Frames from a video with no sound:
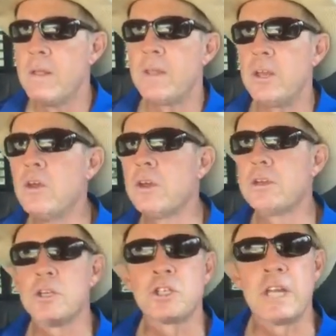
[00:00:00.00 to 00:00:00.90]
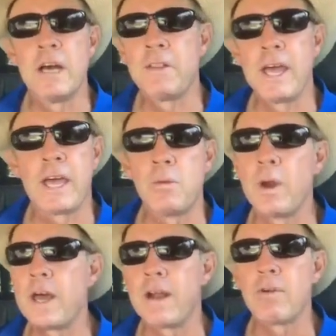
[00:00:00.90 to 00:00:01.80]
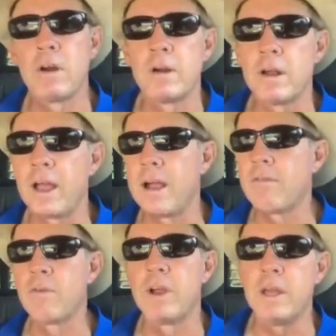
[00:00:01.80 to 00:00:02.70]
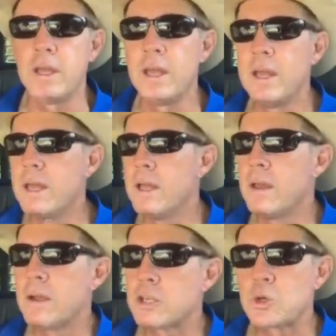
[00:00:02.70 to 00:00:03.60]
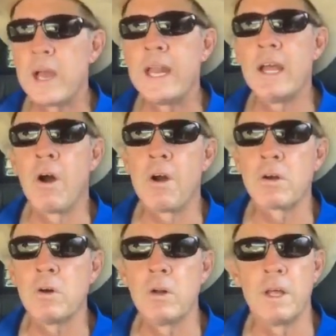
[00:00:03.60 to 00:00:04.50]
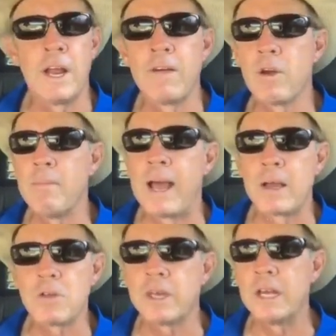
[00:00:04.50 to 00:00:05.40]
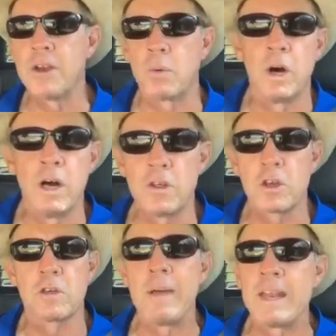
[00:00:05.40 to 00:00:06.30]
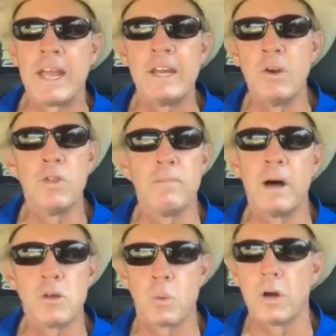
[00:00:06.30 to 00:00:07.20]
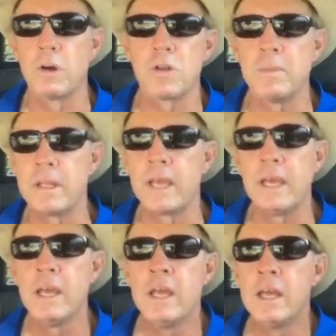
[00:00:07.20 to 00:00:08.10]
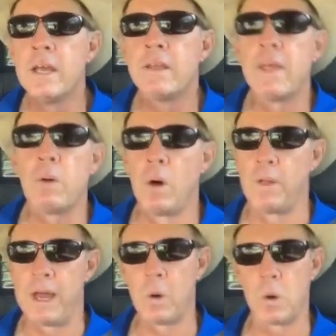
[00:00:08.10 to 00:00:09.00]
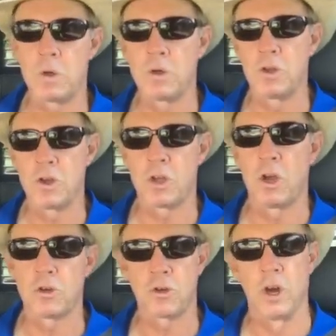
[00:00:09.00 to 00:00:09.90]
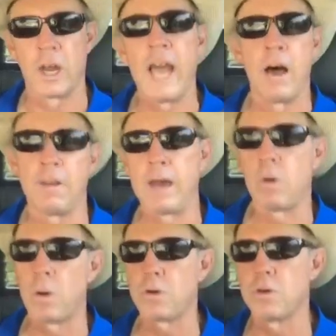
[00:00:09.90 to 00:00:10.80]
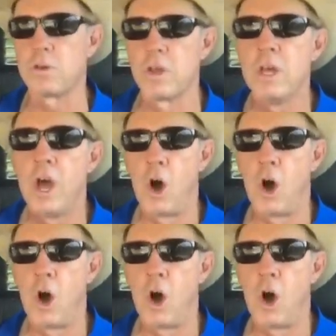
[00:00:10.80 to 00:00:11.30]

that you could just tell they had read every training article and every magazine there was, because man, they knew the buzzwords. I mean, they oh, that horse is just all strung out. That horse is